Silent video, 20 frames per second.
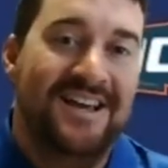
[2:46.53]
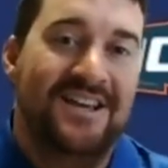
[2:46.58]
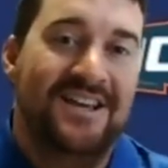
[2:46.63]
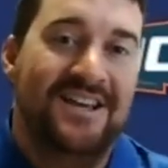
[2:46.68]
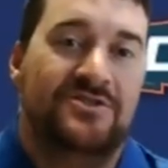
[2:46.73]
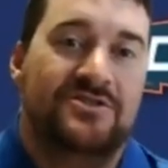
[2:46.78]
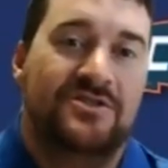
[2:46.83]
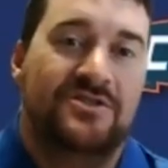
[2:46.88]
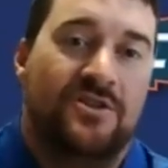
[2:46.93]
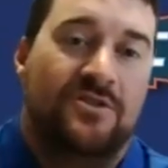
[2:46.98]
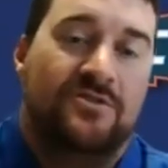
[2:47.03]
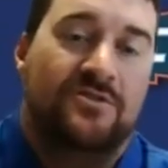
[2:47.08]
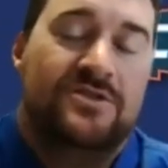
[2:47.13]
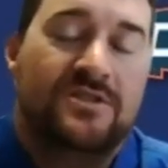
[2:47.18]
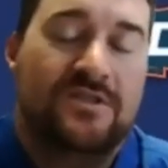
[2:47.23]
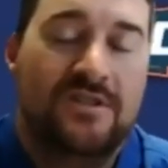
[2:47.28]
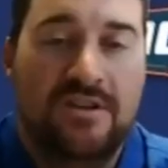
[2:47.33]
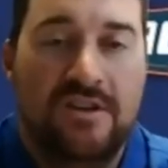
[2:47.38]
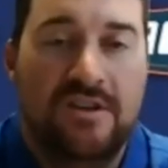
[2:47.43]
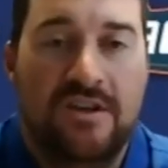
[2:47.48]
He used to
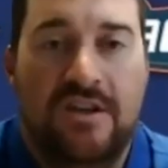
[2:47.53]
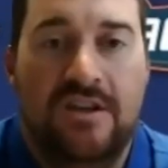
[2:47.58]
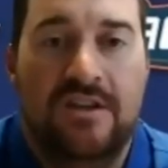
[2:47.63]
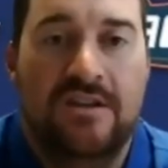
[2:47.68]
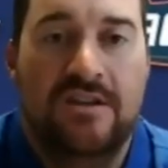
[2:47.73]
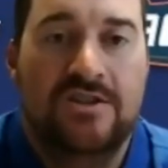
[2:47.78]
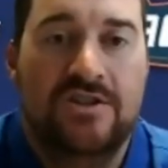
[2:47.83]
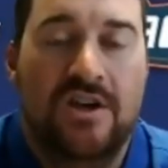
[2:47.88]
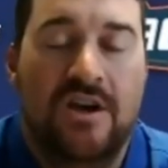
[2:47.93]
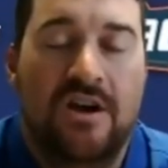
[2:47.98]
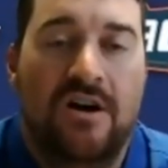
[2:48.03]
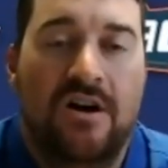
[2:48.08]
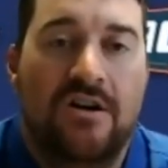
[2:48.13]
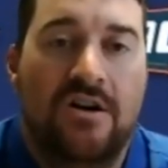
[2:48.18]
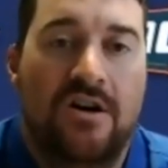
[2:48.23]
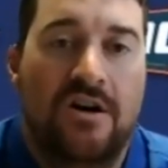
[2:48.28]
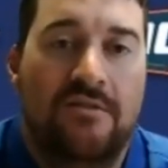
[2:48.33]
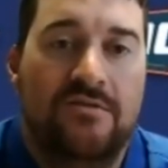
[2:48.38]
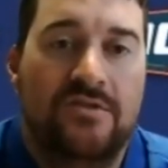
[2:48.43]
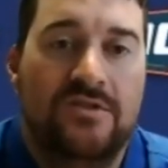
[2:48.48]
coach in the
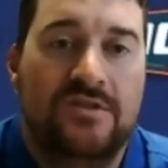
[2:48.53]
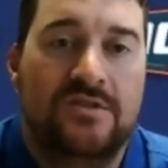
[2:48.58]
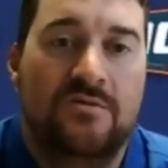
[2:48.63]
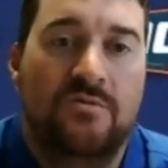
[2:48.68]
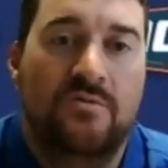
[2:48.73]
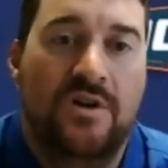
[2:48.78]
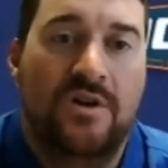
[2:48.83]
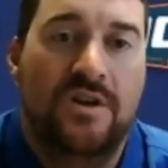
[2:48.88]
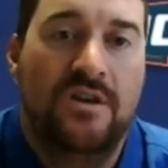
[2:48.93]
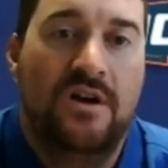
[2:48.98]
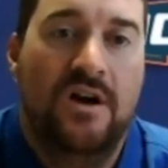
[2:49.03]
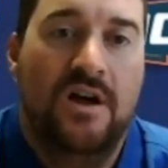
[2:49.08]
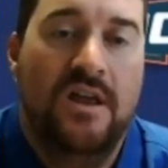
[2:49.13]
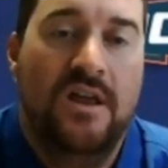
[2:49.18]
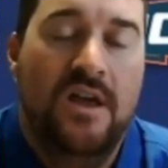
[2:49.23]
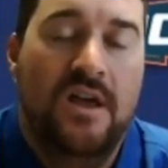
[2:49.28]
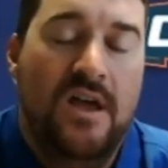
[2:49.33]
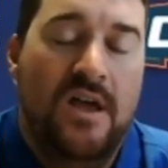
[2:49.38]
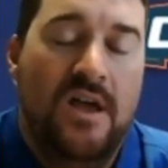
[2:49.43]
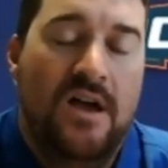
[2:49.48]
Jayhawk conference and whatnot.